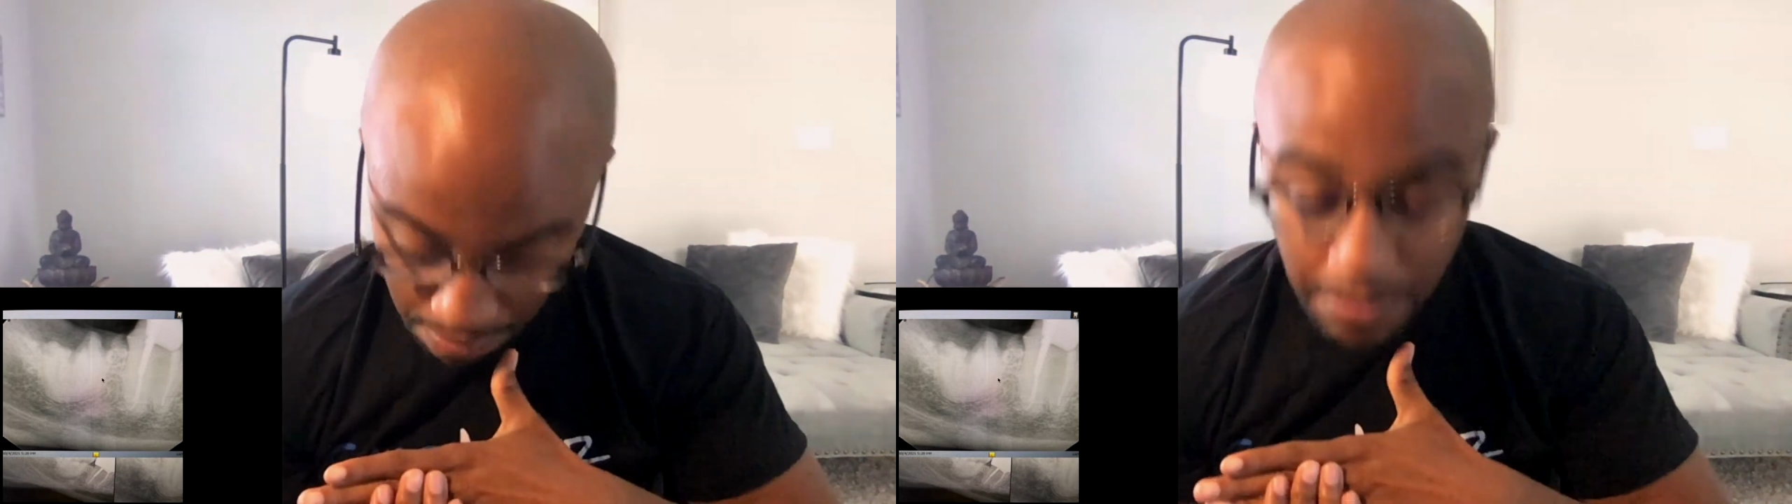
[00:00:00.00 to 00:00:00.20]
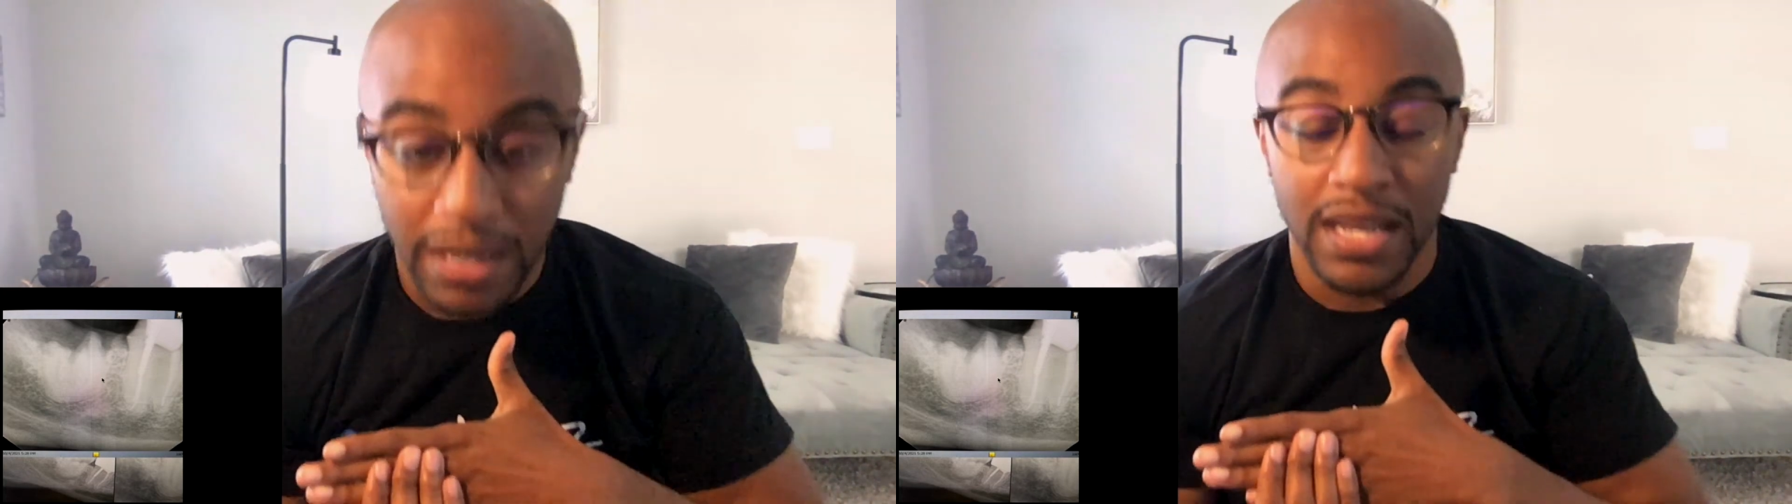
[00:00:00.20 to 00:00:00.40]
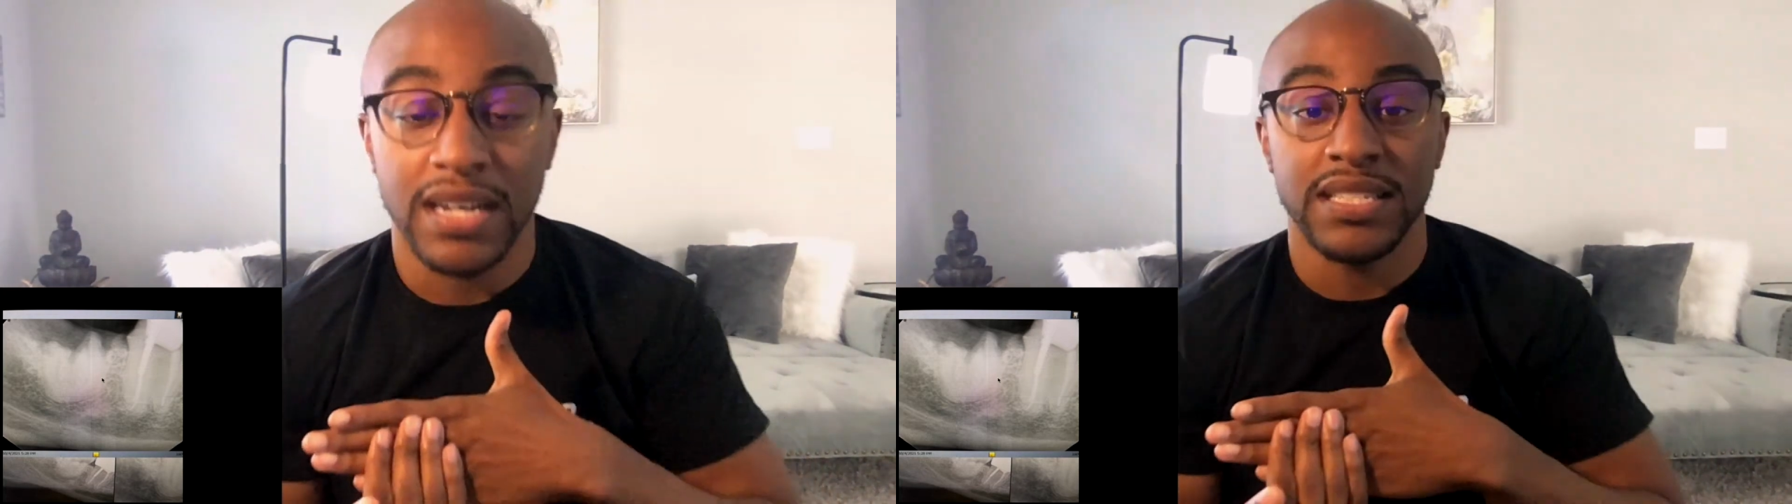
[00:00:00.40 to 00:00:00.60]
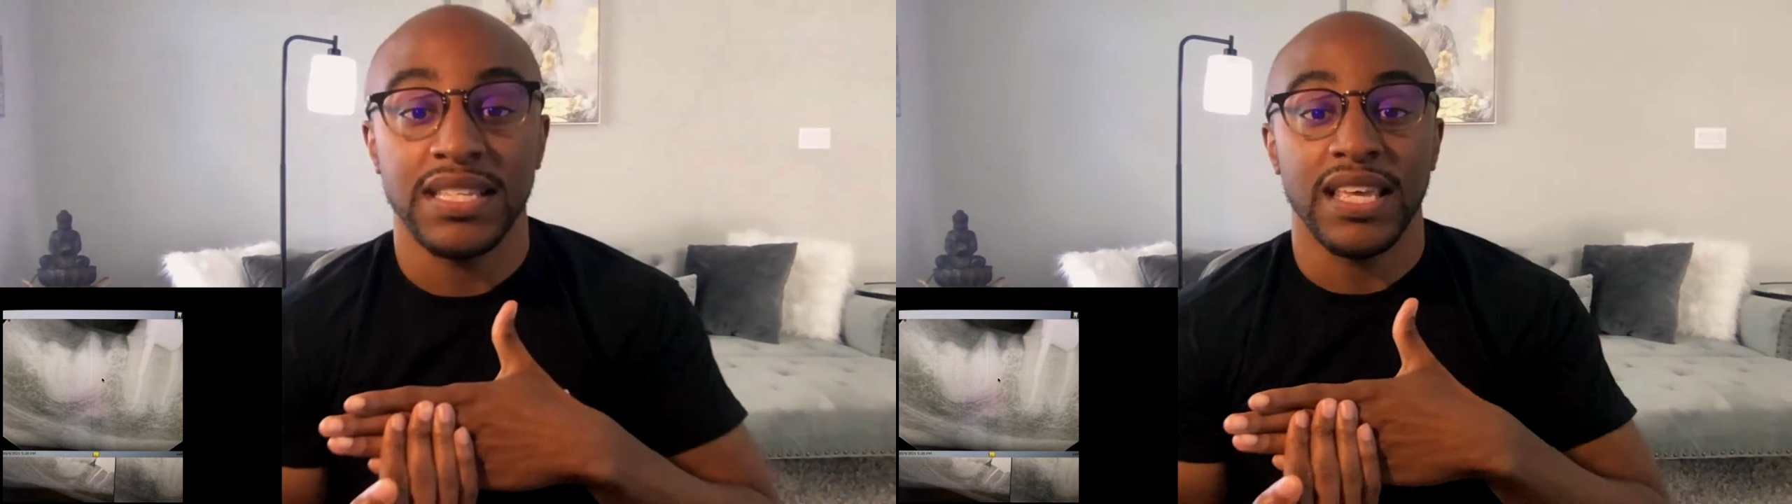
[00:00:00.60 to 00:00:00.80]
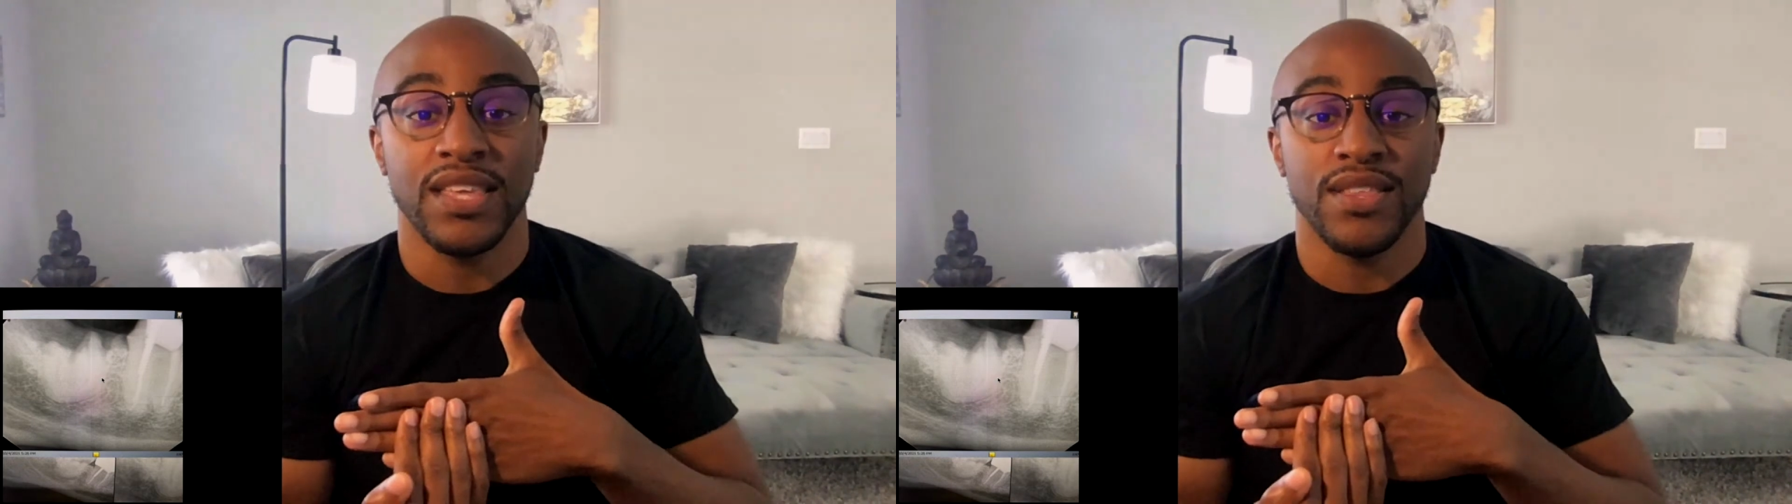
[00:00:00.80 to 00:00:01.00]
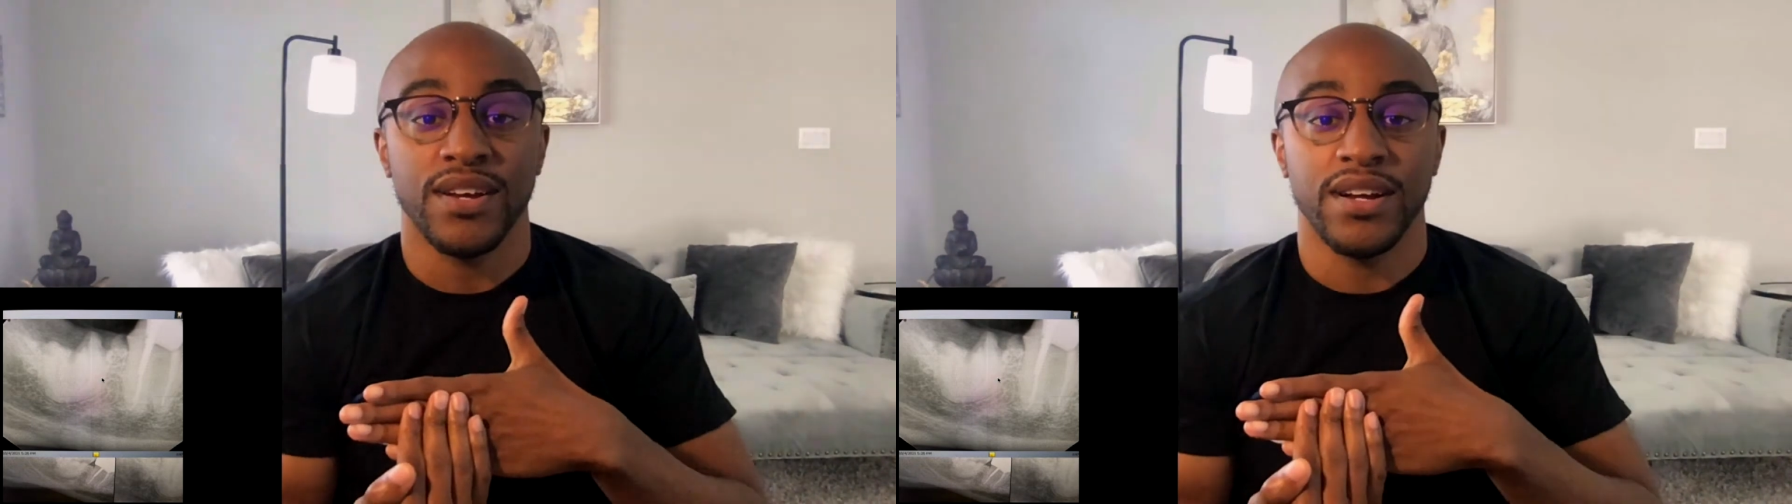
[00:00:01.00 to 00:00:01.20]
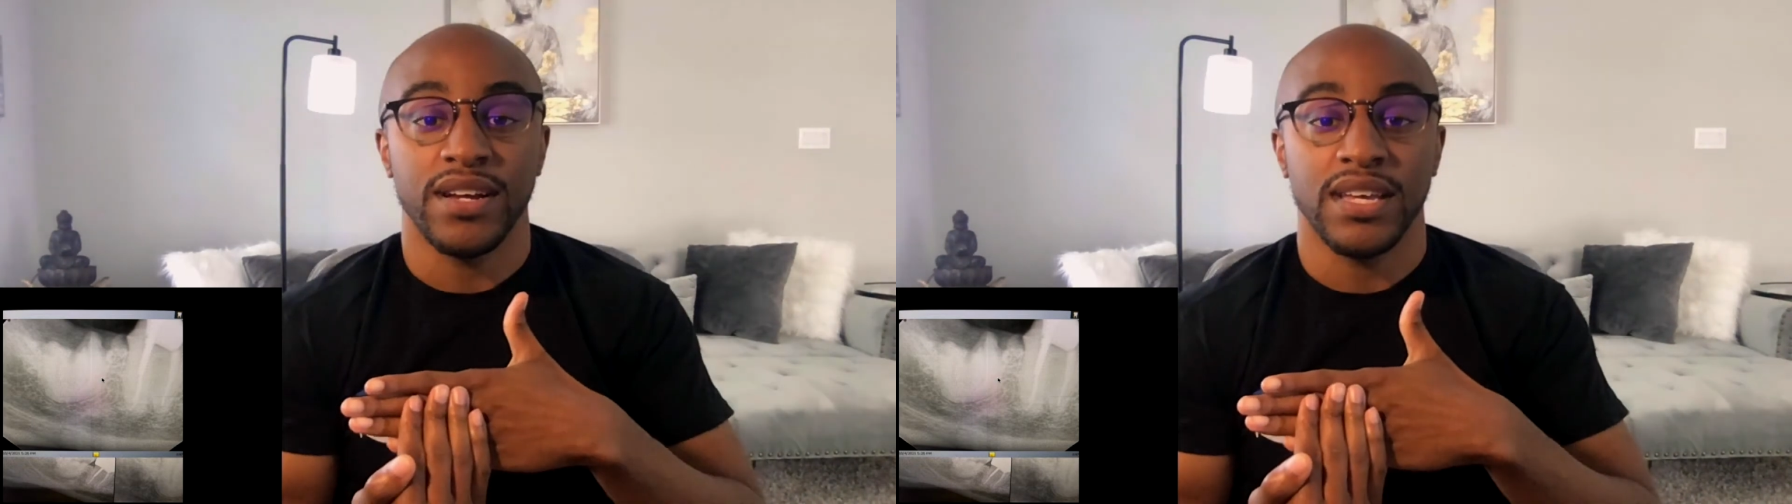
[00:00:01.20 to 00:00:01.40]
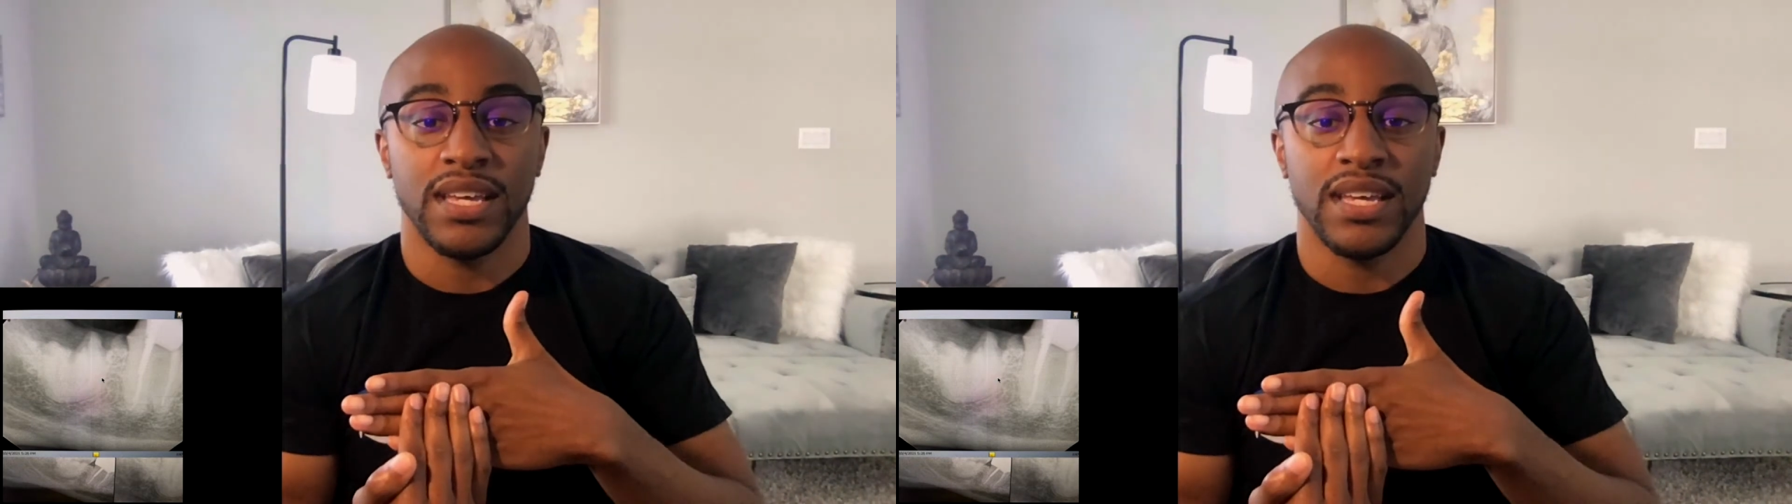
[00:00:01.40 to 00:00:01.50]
because either